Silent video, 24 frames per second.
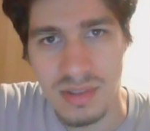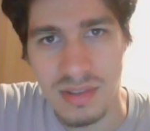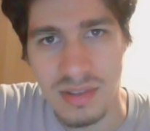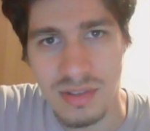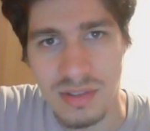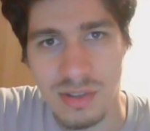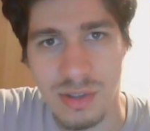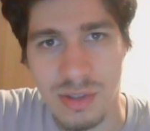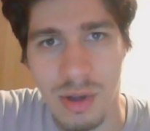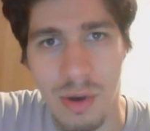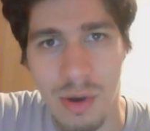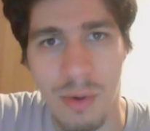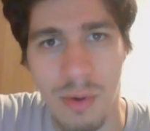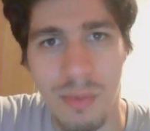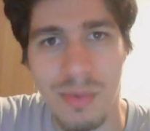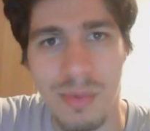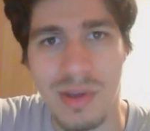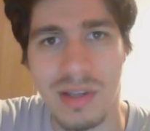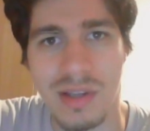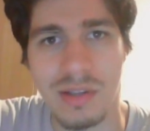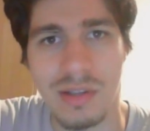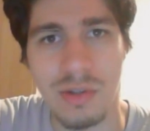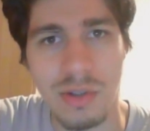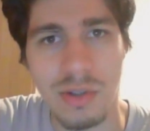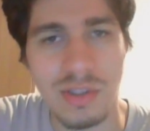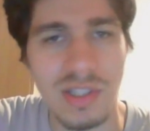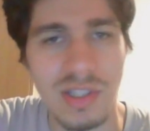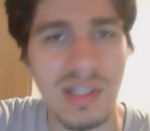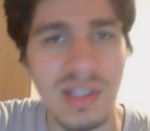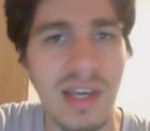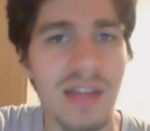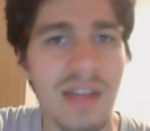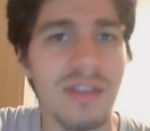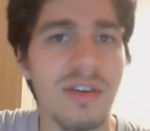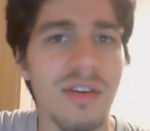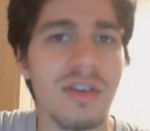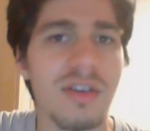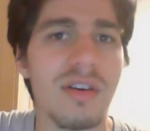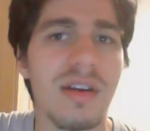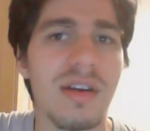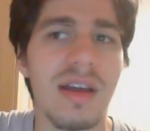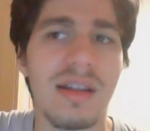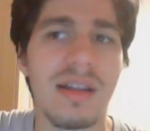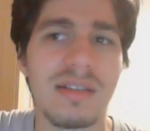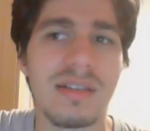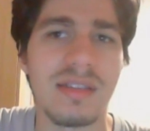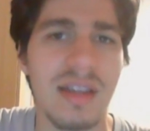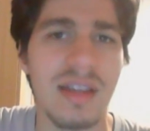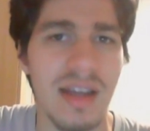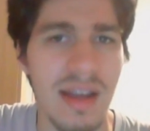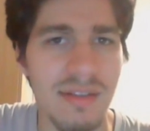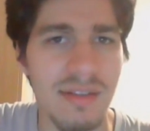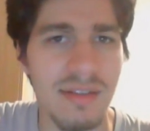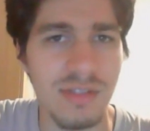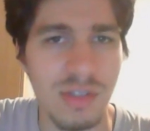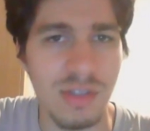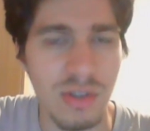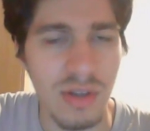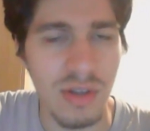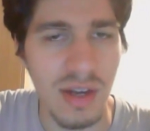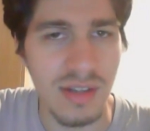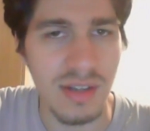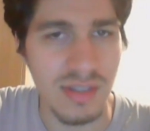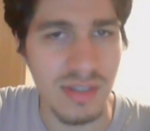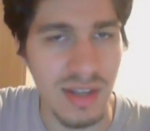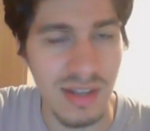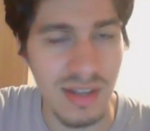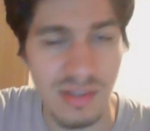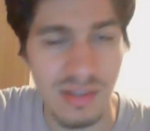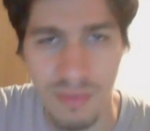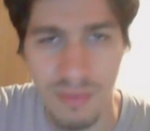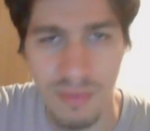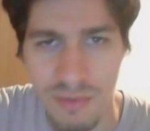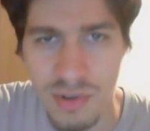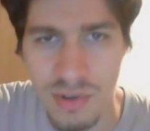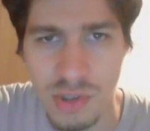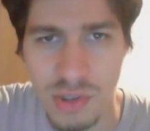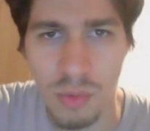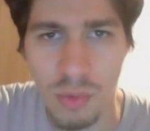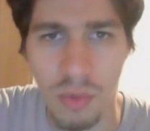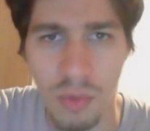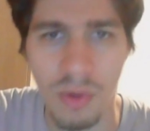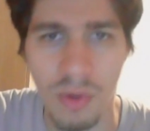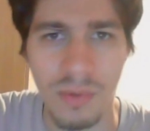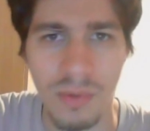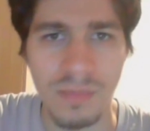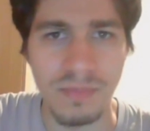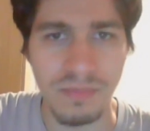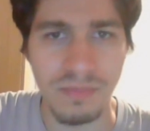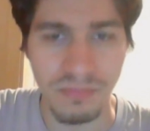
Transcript: so we can look together and so you guys get some visual